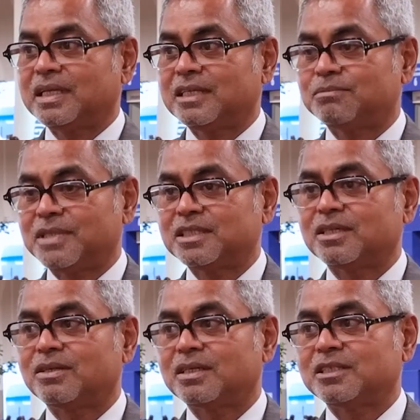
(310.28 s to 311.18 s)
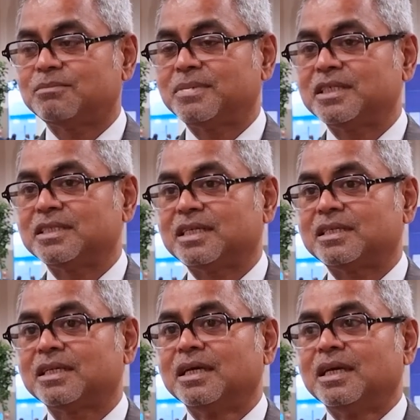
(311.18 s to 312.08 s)
he has mentioned on his speech is that
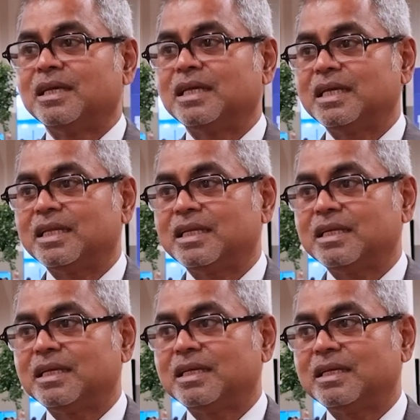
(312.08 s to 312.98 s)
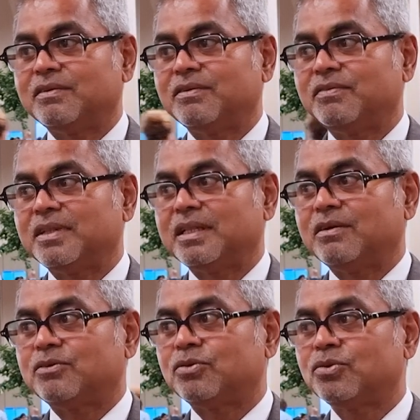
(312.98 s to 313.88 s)

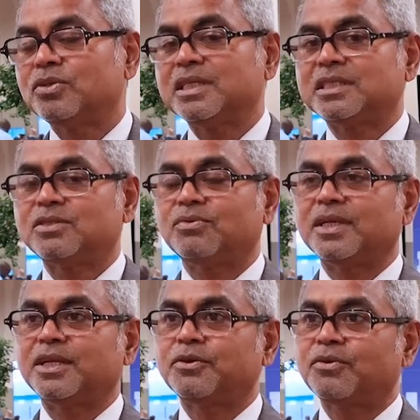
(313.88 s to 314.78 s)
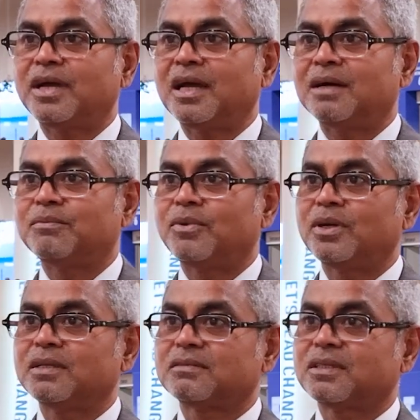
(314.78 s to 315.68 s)
to do this,
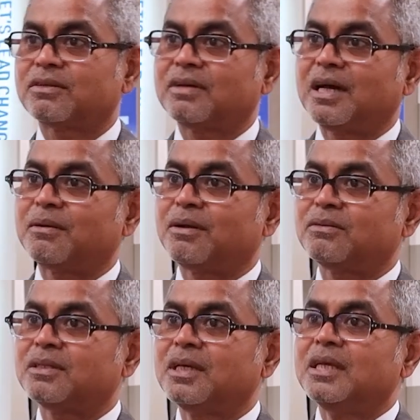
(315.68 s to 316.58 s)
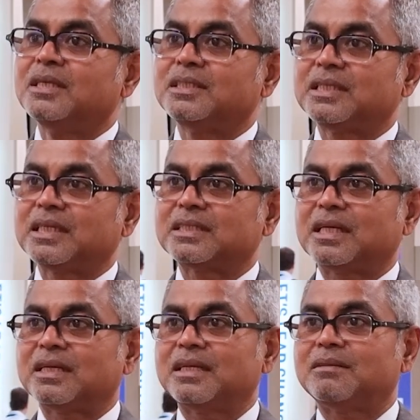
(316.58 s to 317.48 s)
Maldives require around
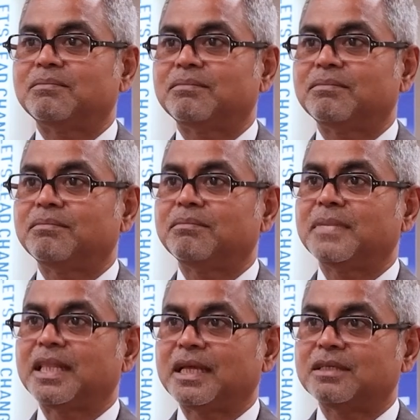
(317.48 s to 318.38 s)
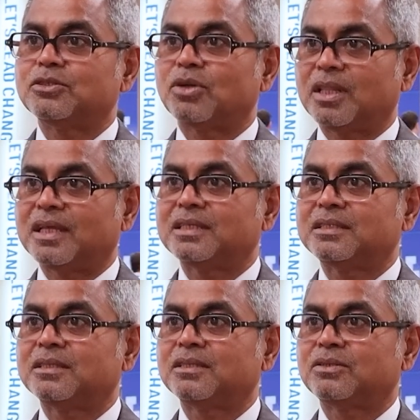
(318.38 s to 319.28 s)
$600 million
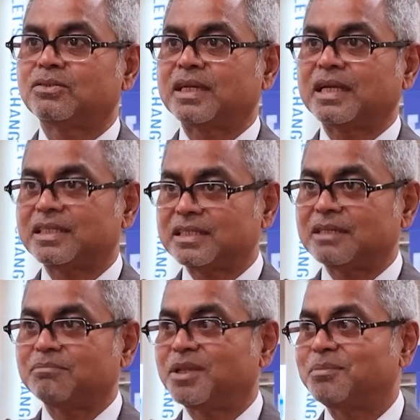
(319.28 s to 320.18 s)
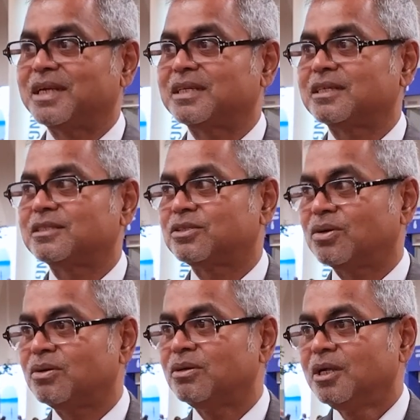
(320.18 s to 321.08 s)
to get this implemented.
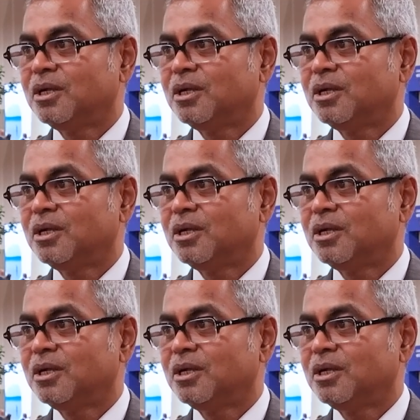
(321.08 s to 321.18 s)
So